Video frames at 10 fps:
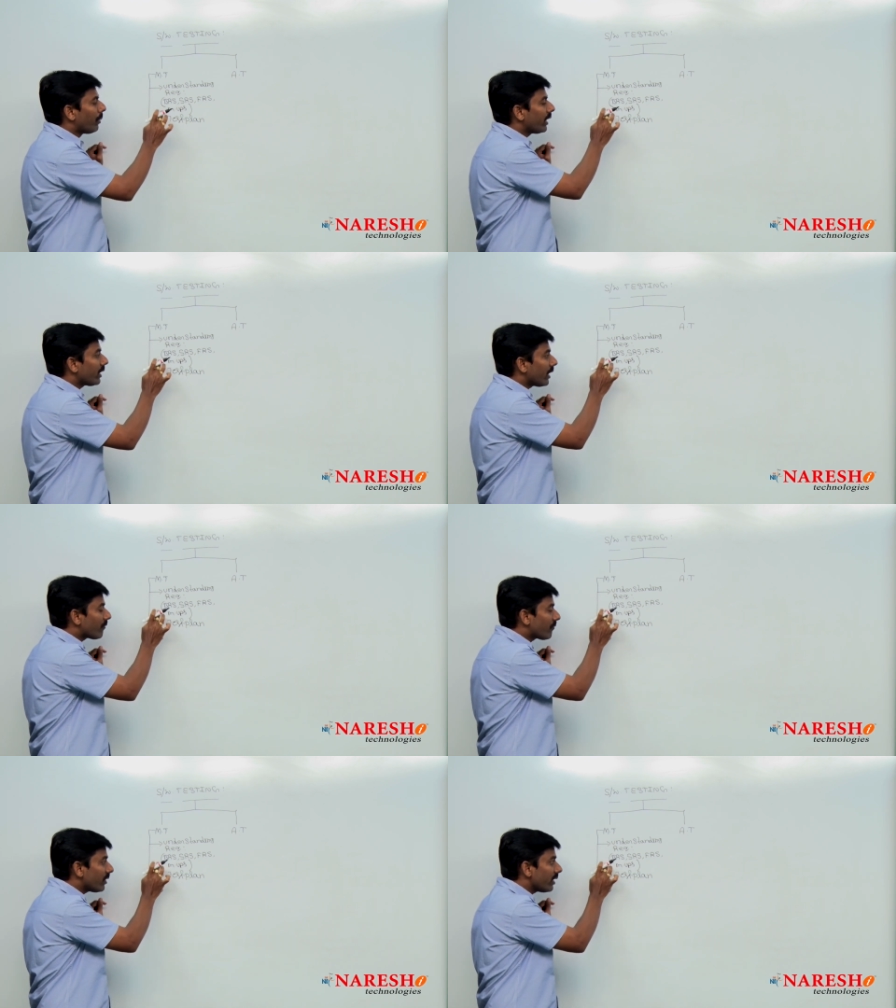by
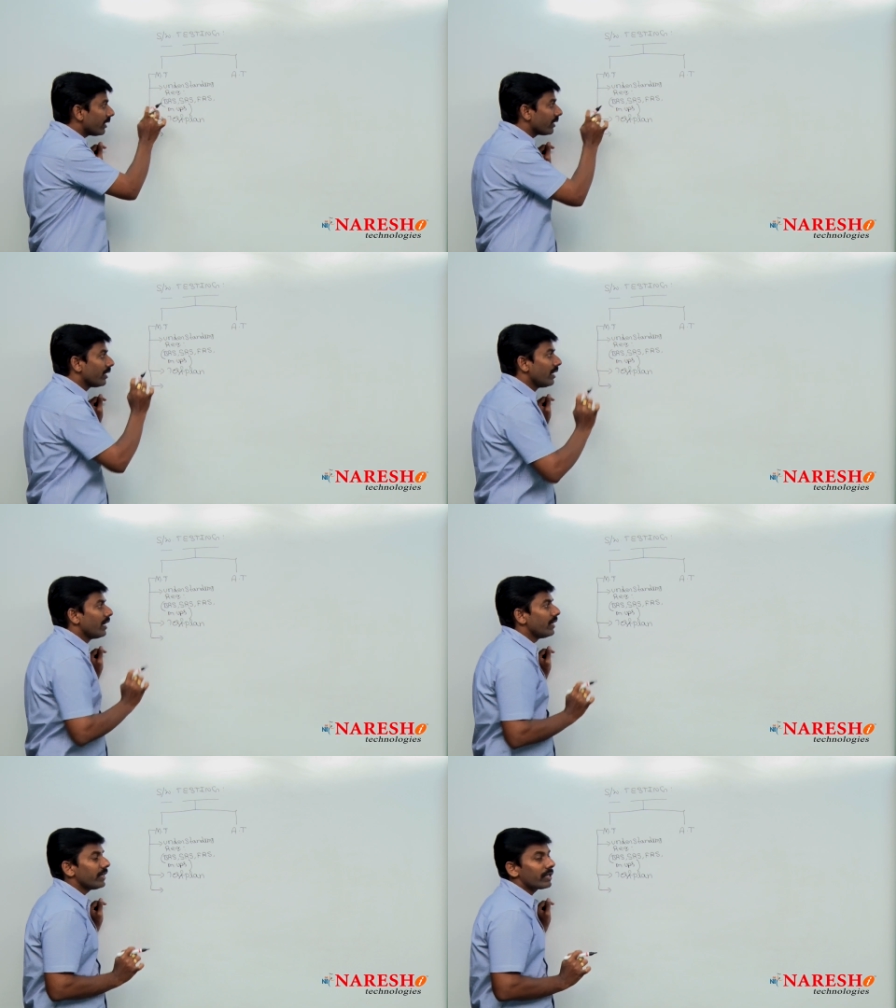referring
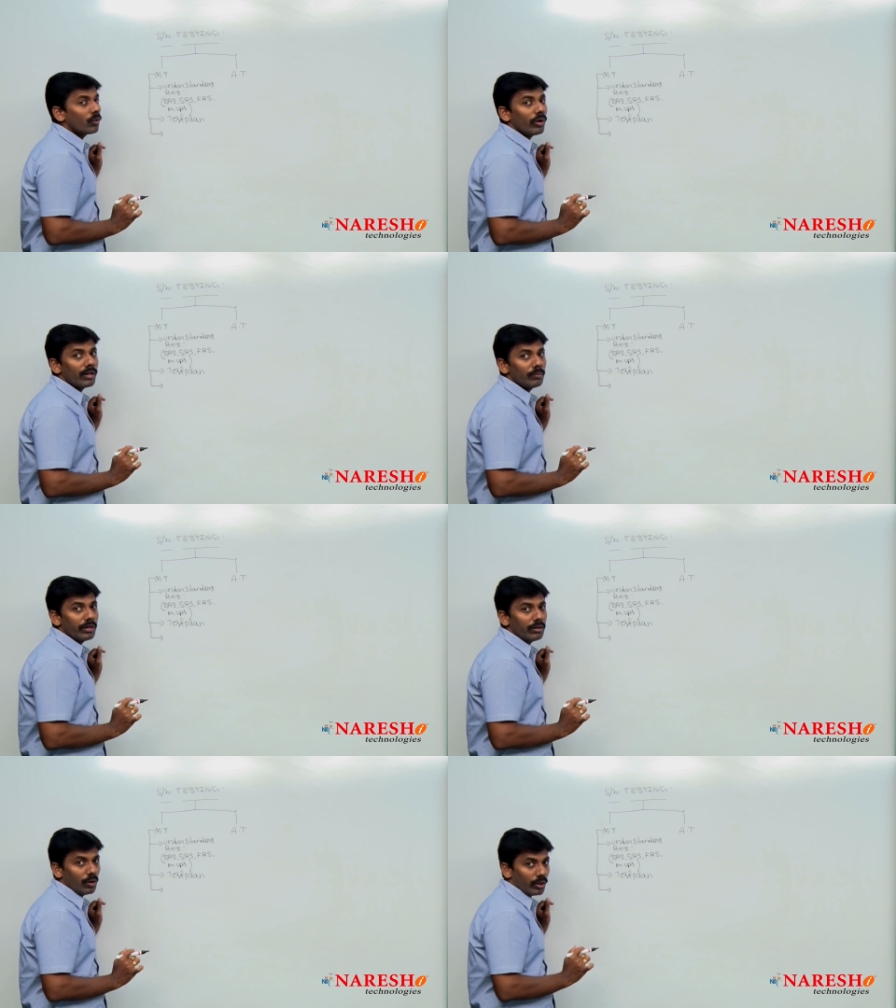
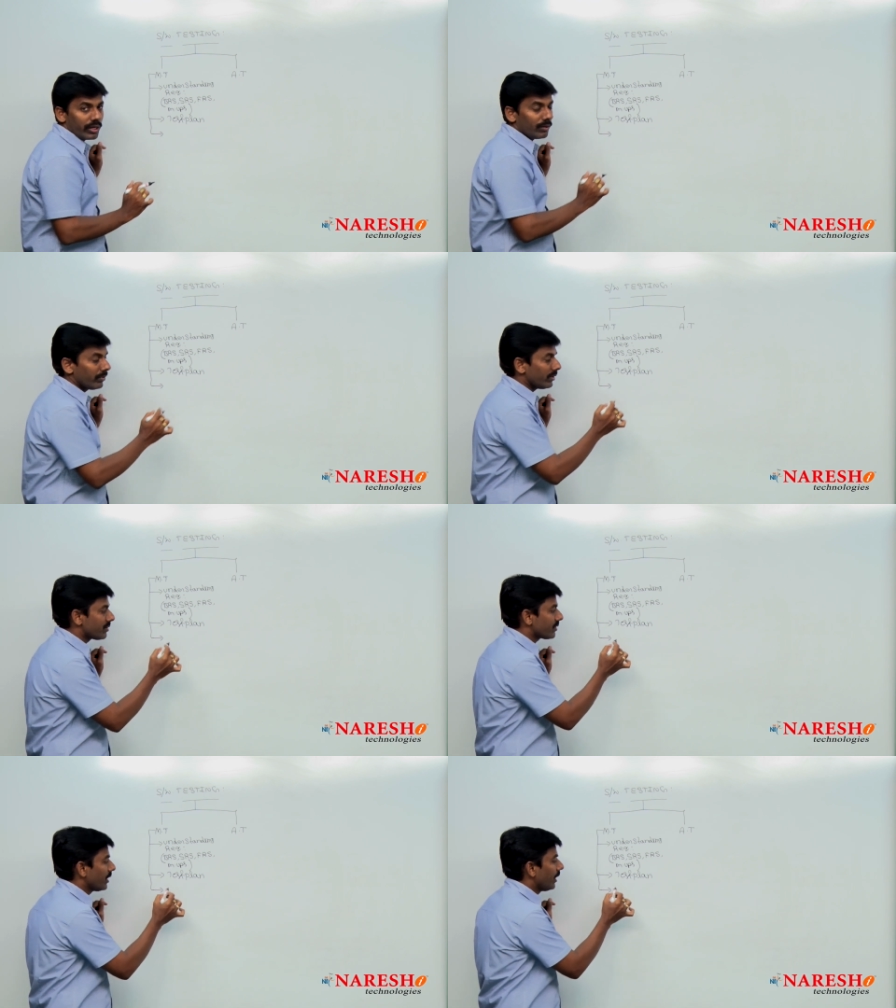requirement
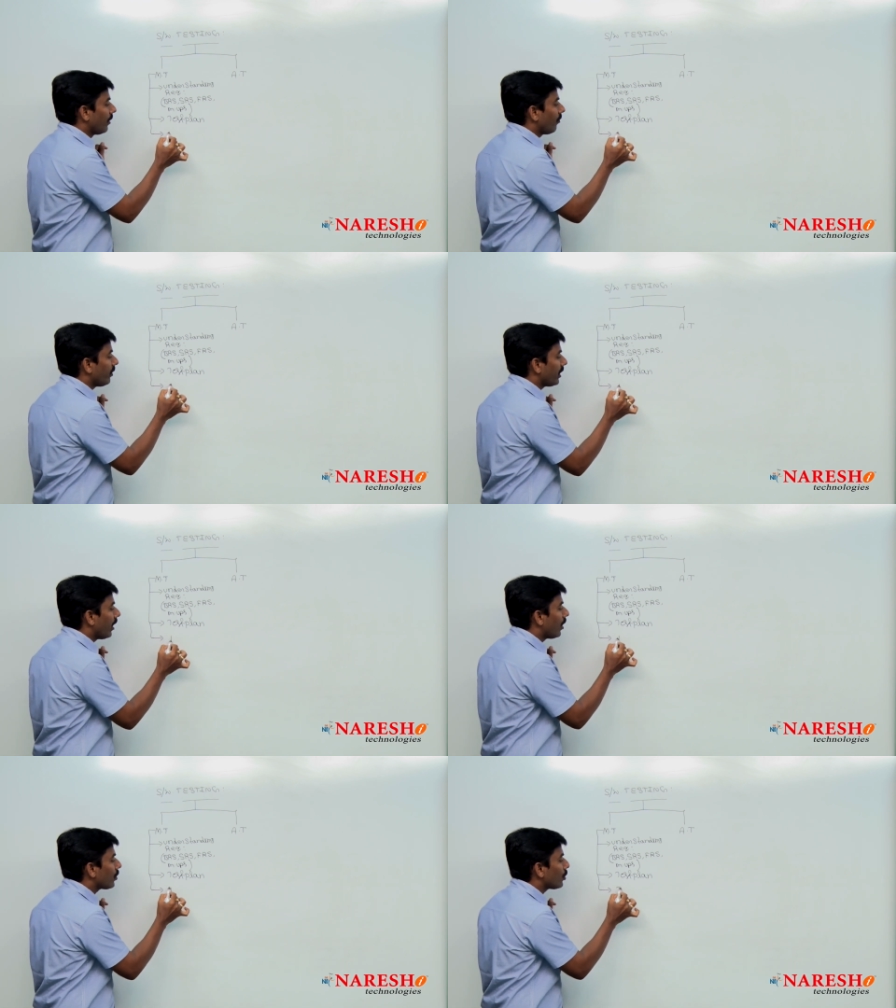documents, we
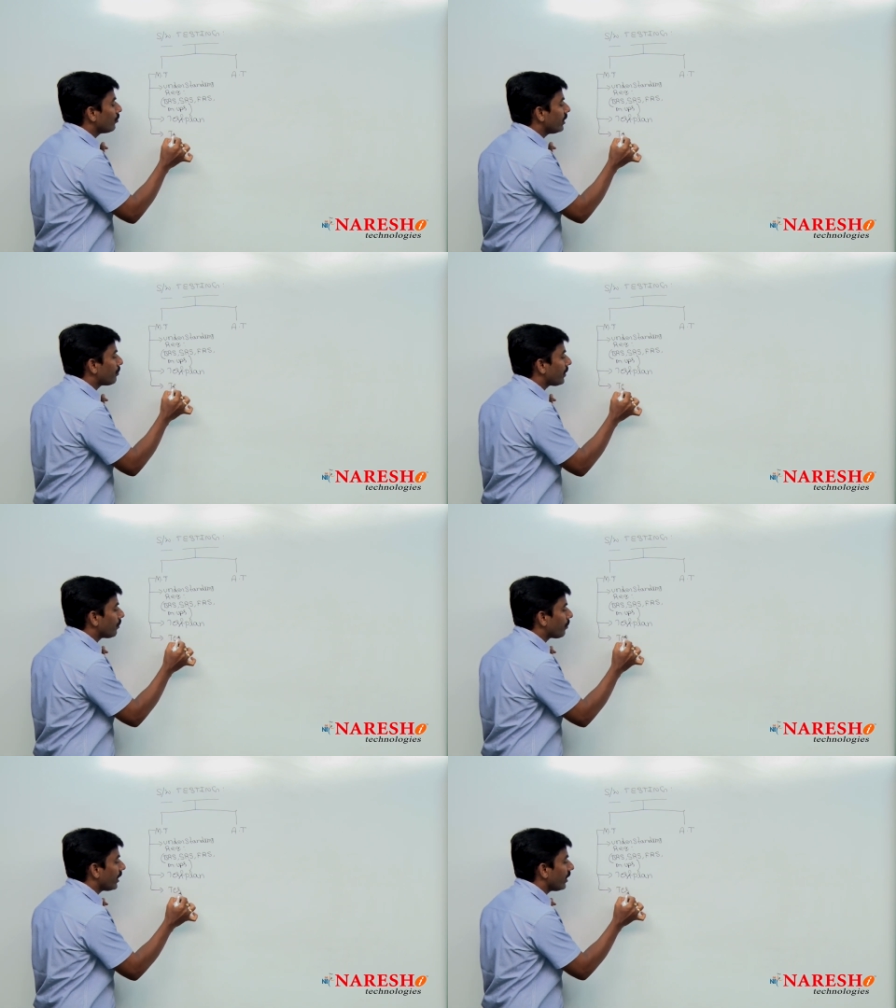have to be
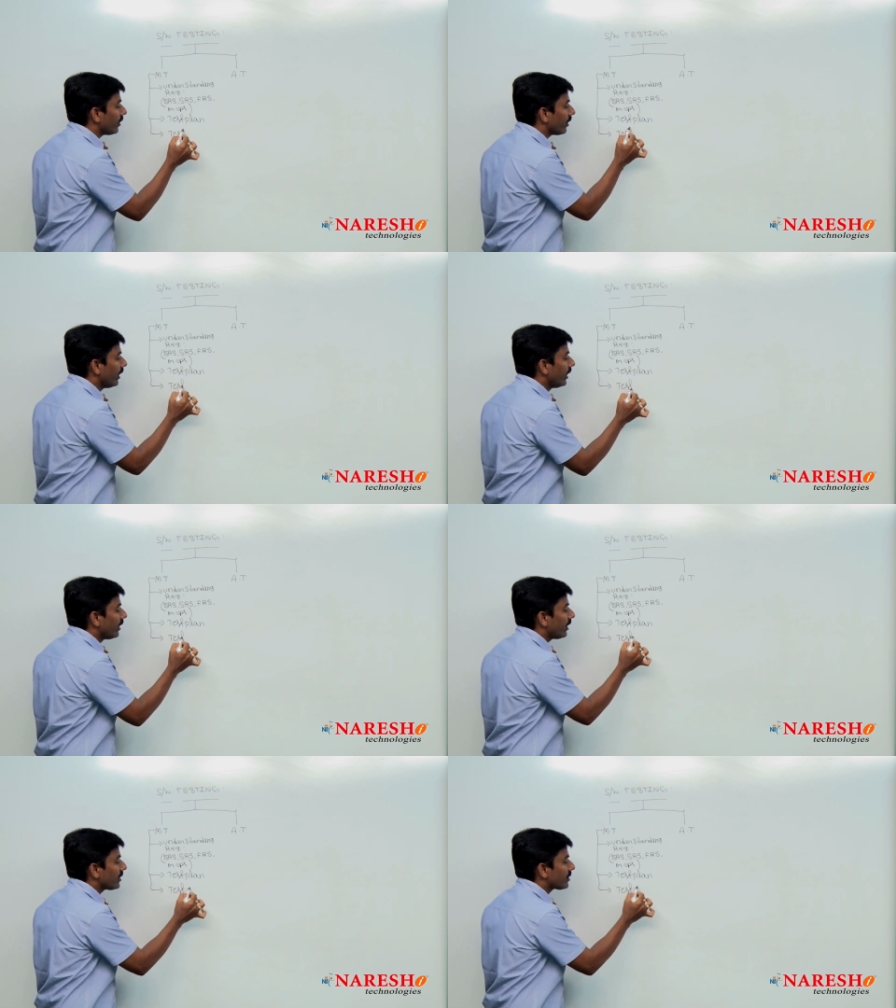prepared
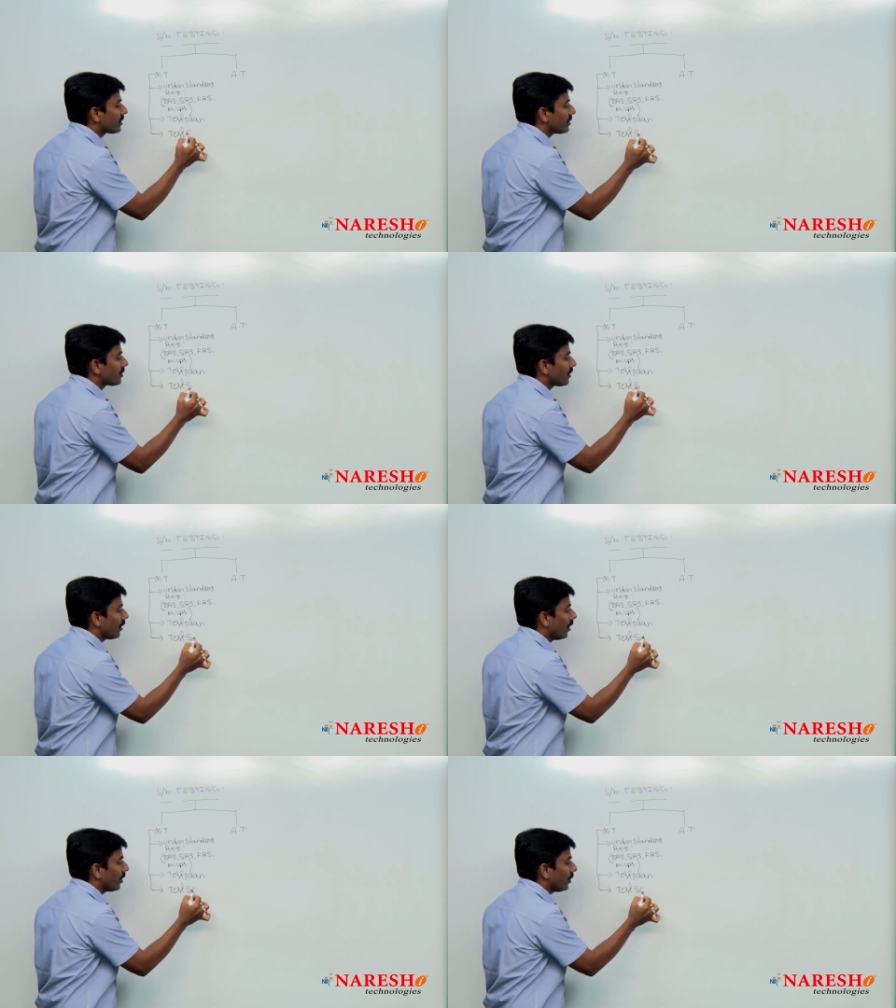test
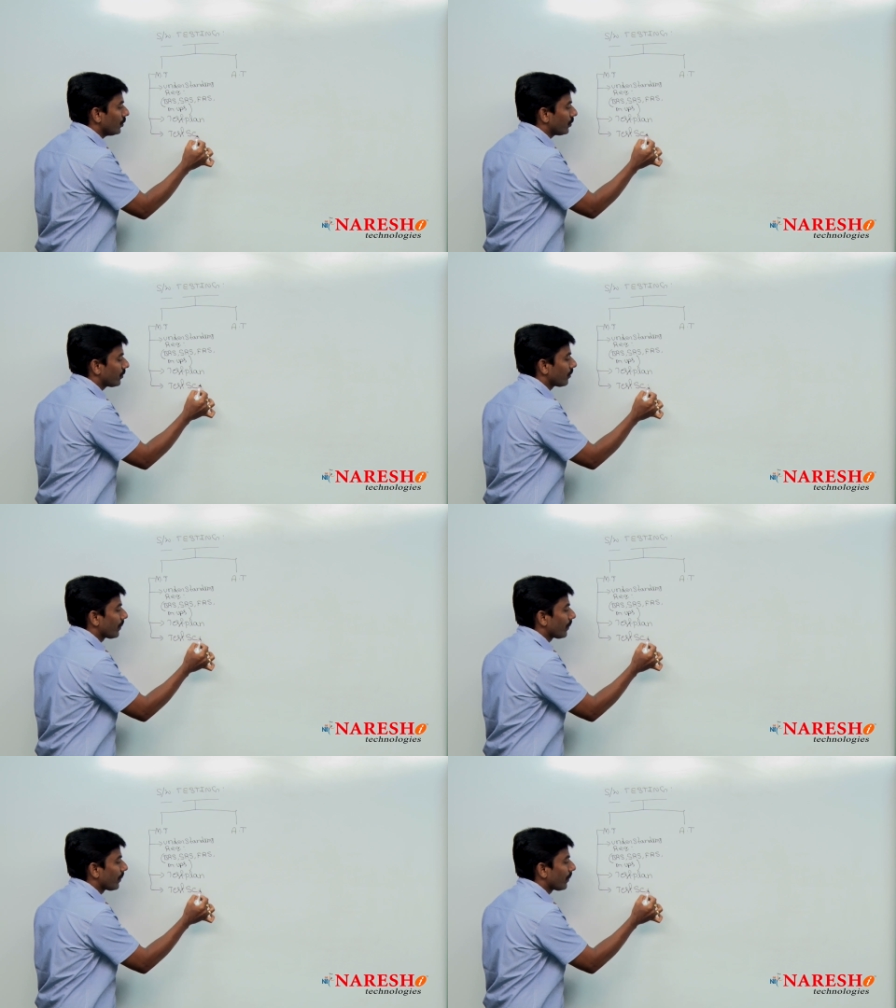scenarios.